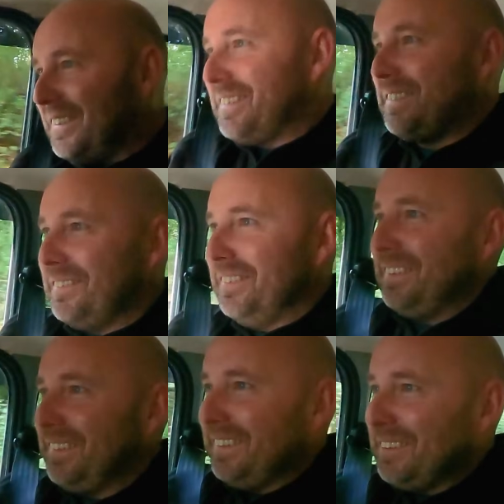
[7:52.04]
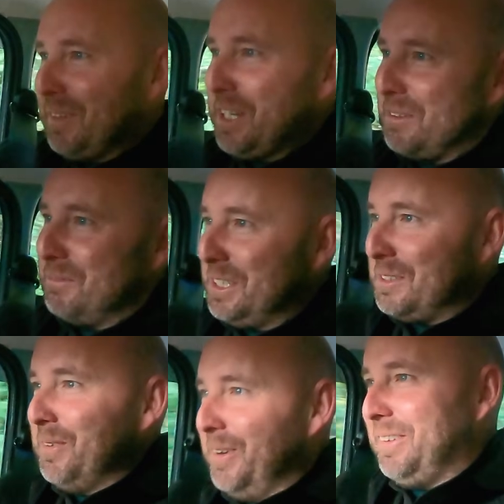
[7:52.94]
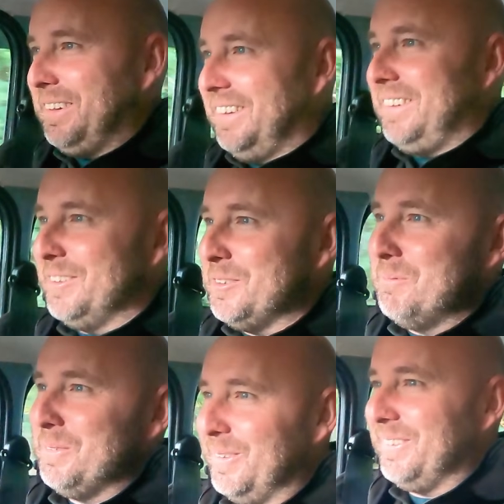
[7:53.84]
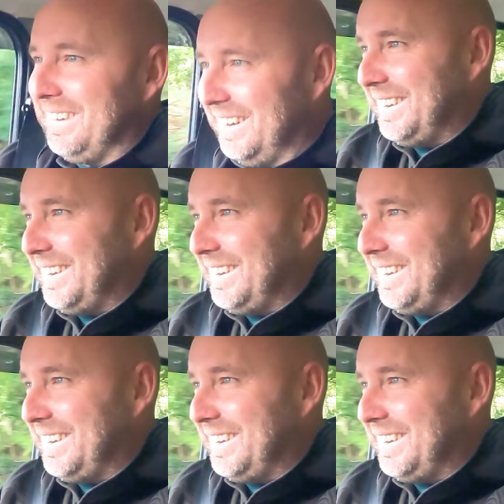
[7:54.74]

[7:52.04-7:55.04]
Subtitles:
is making me smile a lot more.